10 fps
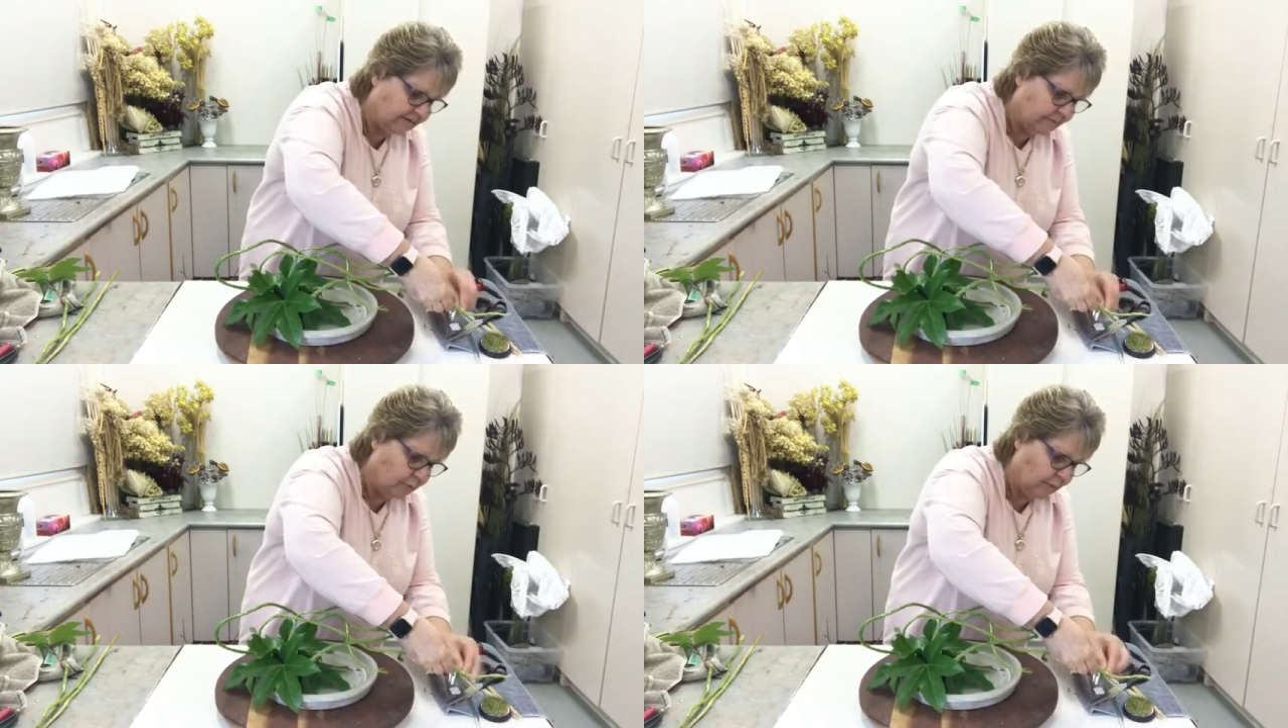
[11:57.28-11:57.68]
to
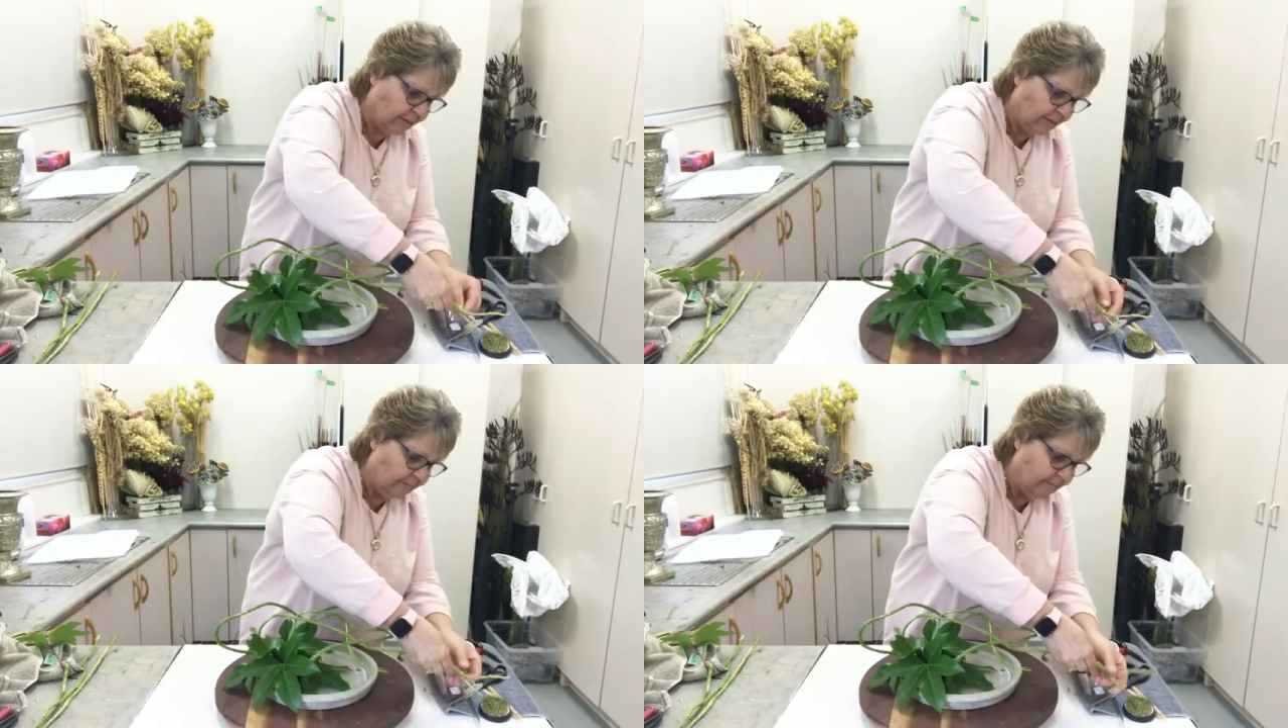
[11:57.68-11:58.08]
support
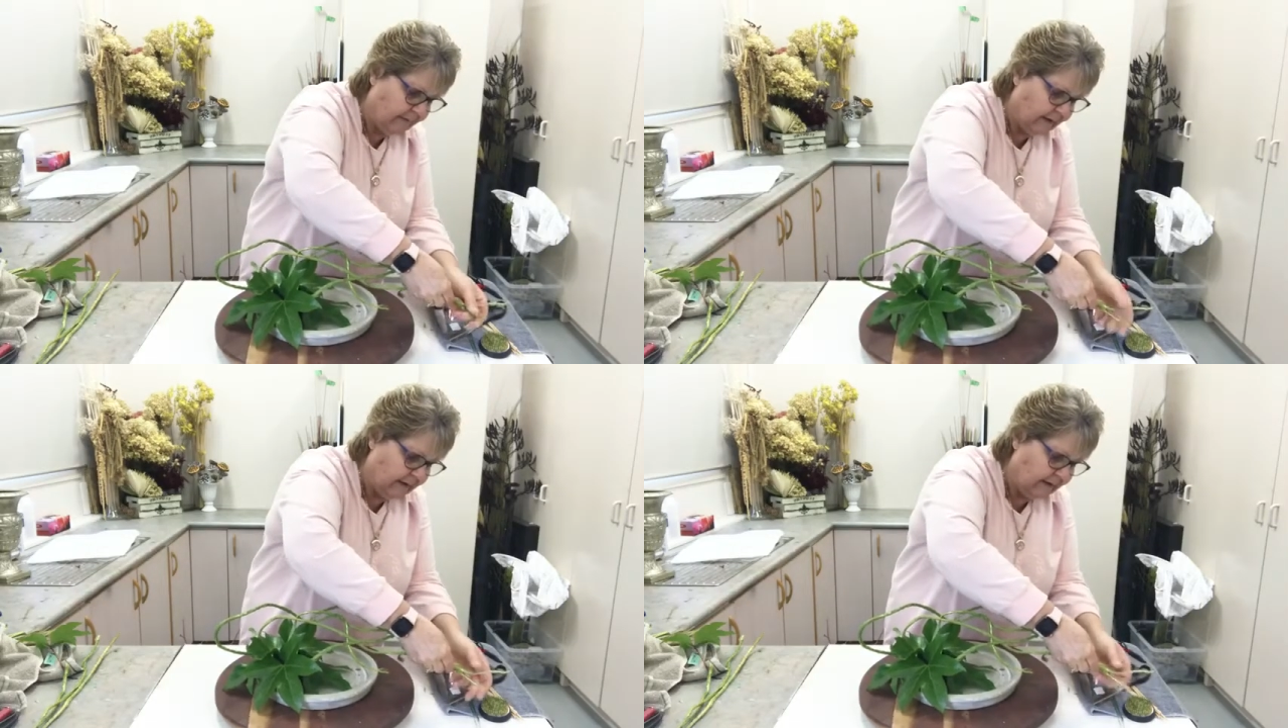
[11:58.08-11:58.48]
them.
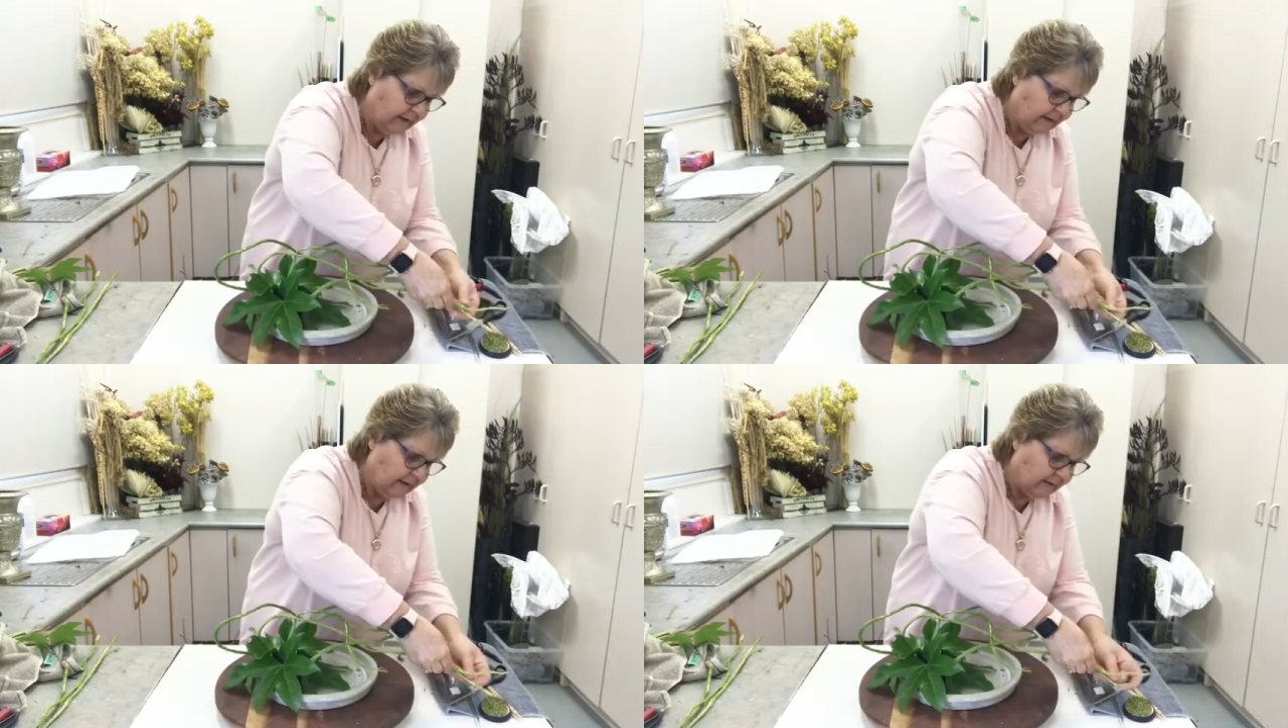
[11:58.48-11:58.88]

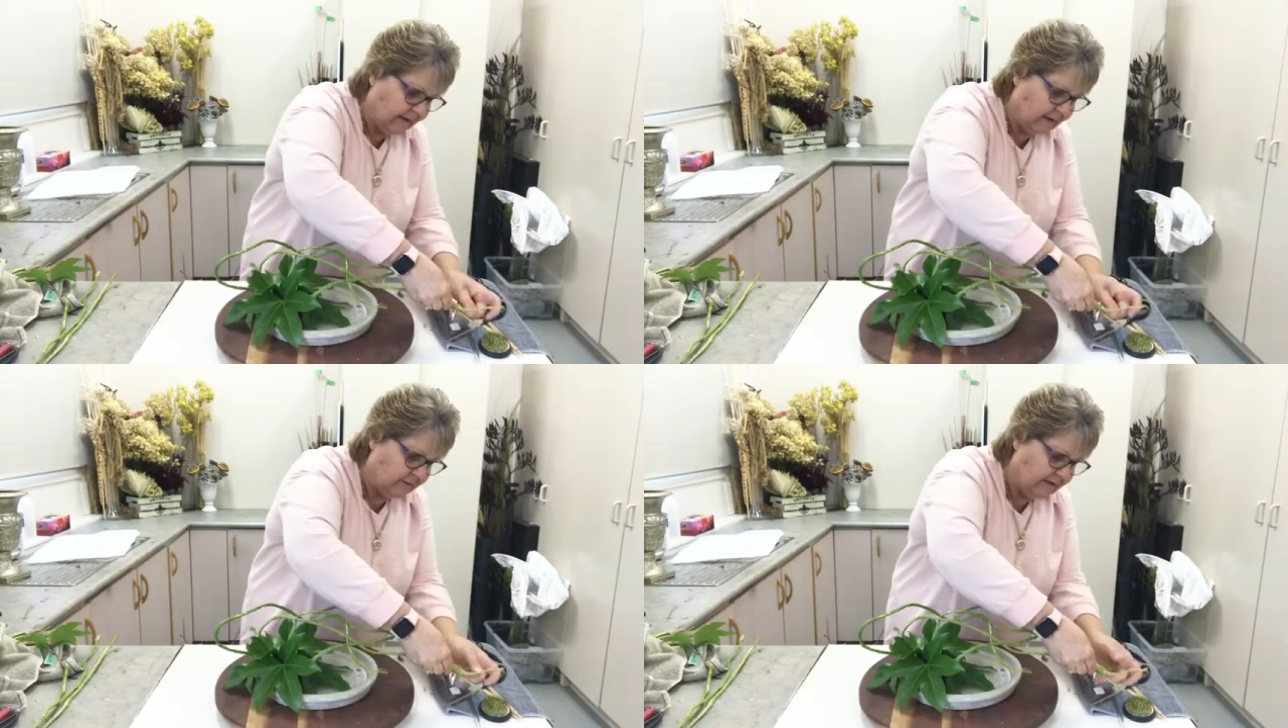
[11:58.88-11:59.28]
Just
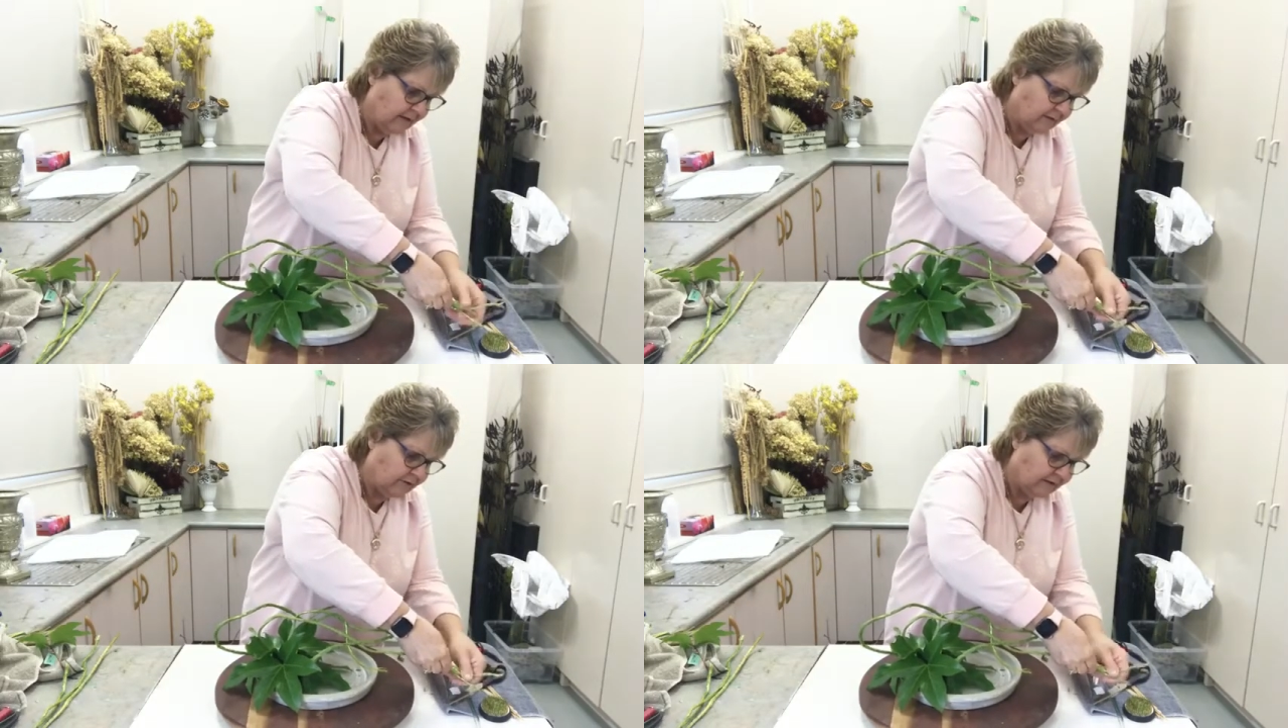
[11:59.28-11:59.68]
link them
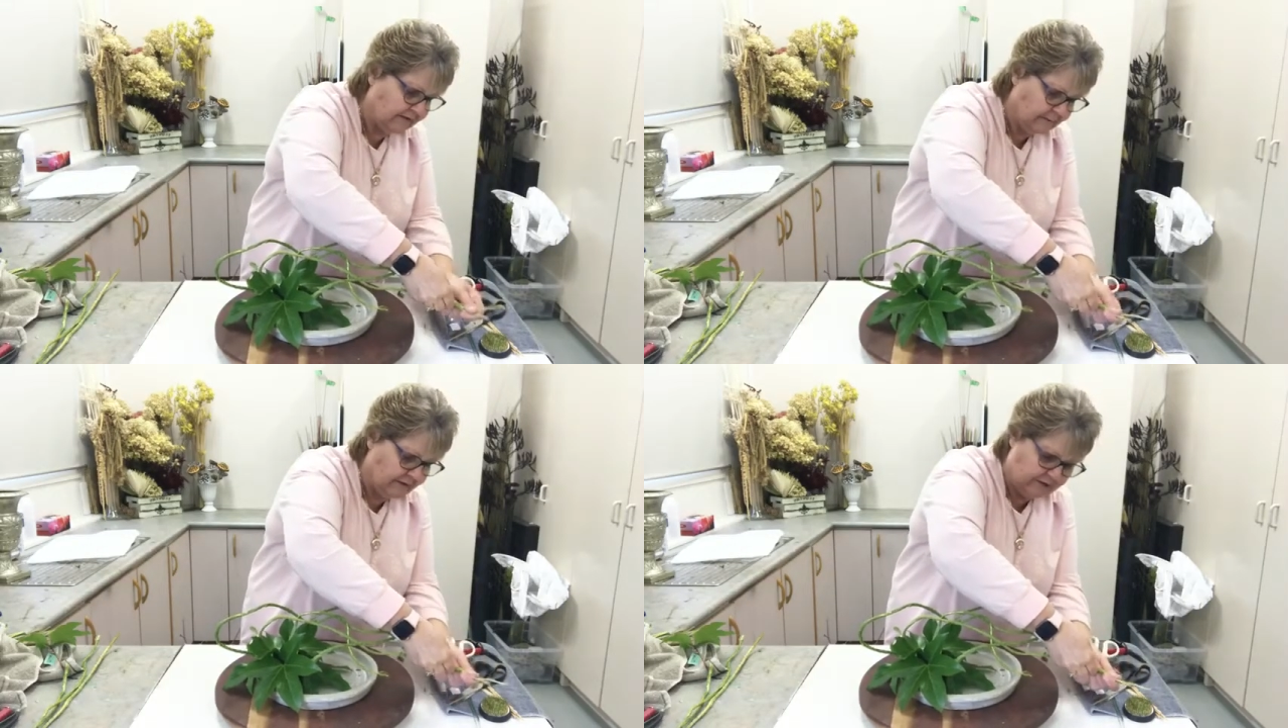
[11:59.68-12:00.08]
together and
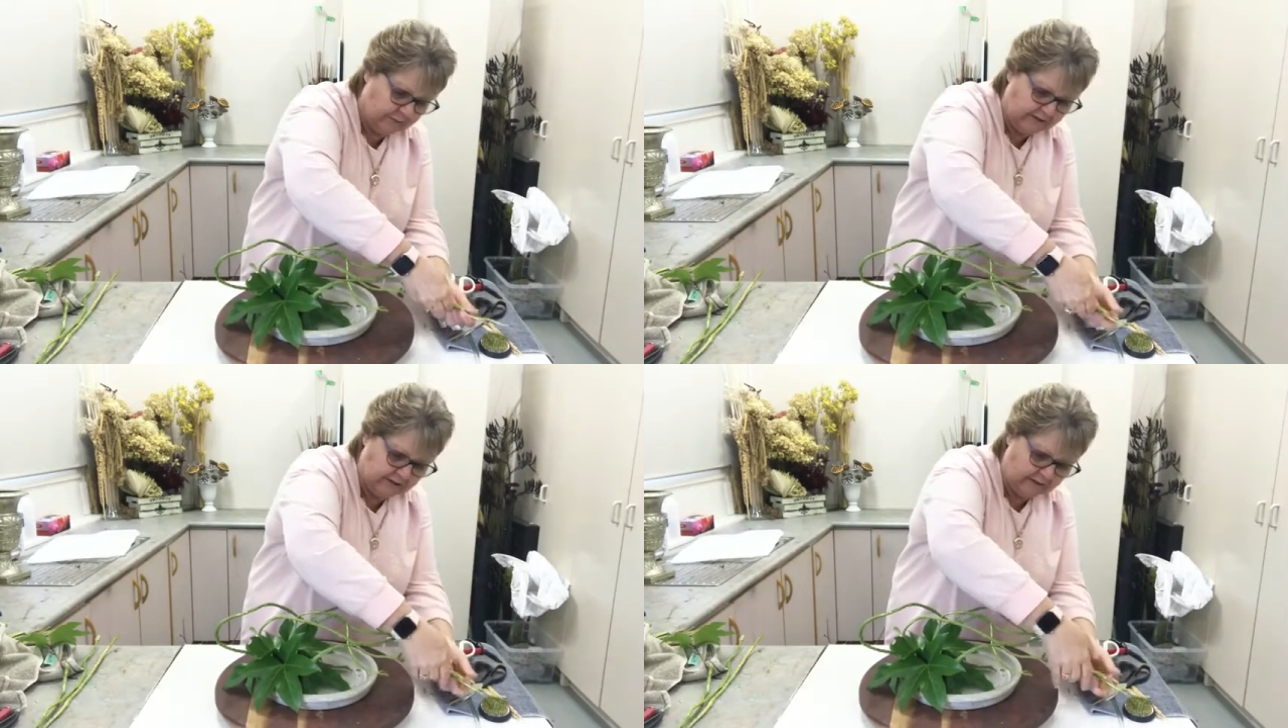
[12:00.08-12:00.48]
twist them into each